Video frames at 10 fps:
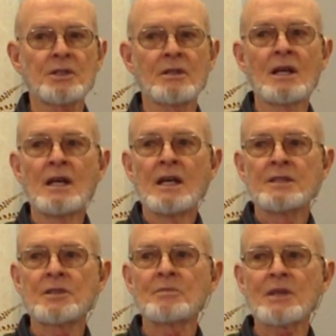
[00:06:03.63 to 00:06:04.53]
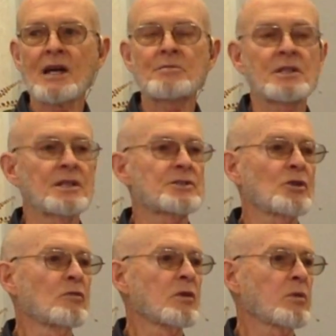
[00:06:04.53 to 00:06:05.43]
And sometimes it gets
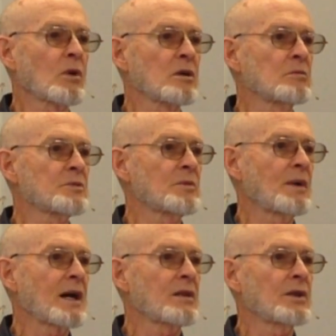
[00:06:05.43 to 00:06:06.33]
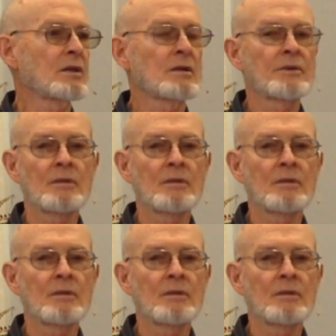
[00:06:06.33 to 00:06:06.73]
overwhelmed by the,